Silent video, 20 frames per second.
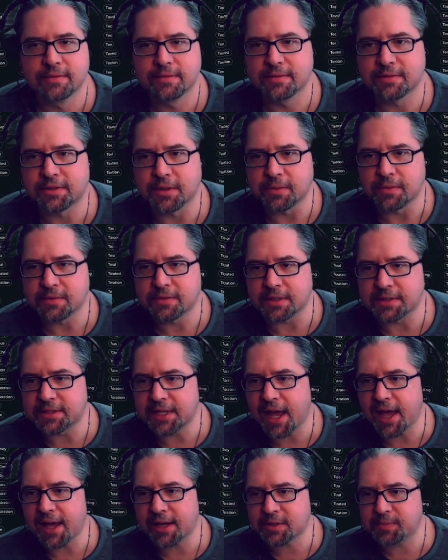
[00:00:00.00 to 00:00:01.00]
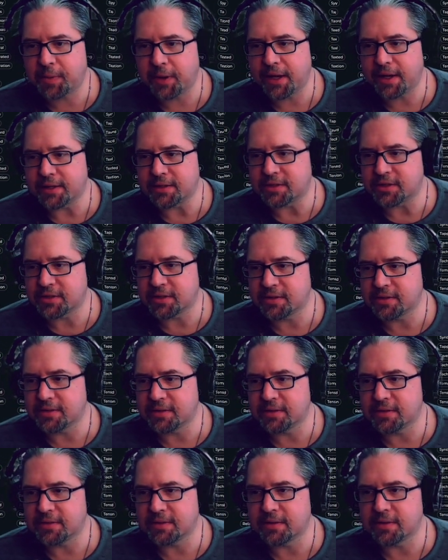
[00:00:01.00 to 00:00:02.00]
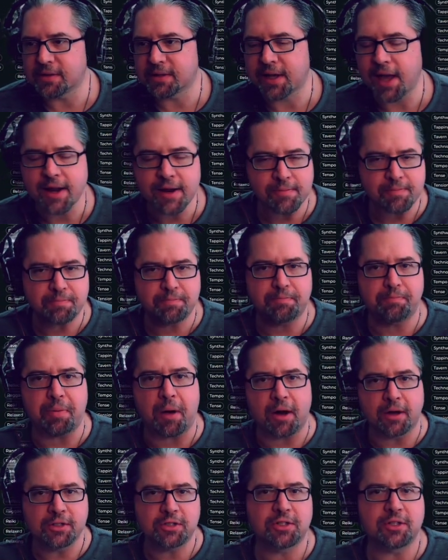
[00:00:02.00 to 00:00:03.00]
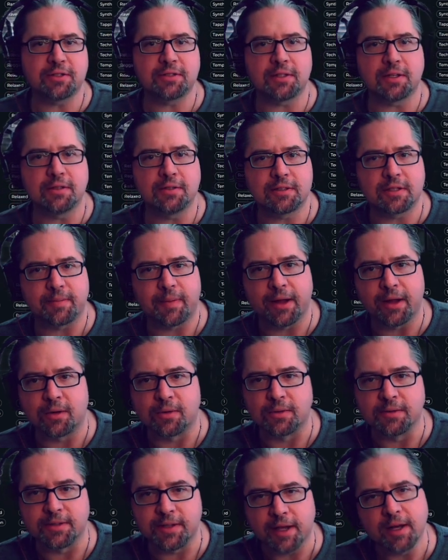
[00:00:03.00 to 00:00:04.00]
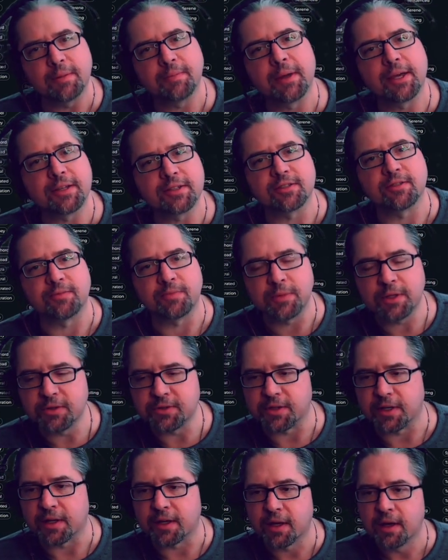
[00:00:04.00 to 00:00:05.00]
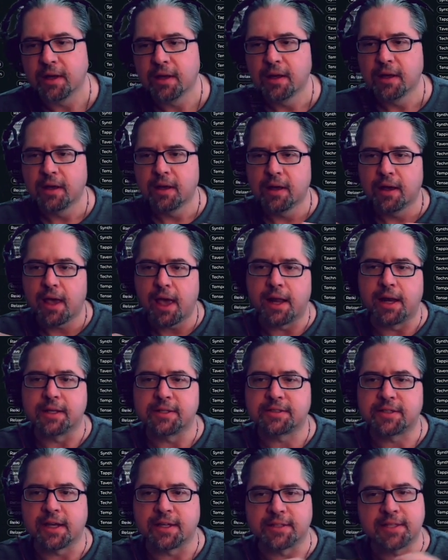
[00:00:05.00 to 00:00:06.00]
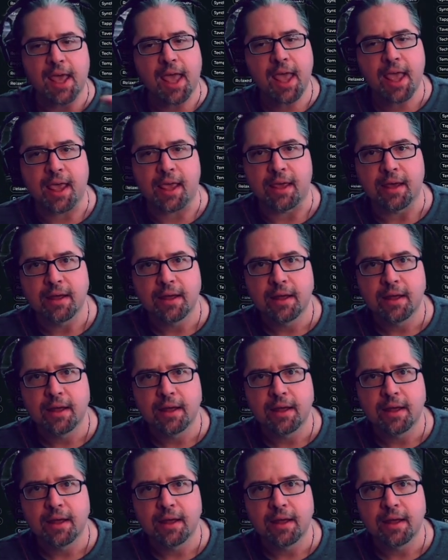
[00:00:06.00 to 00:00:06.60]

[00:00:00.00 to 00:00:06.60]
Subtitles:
So the tags page kind of punches into my whole database of music, and it says, hey,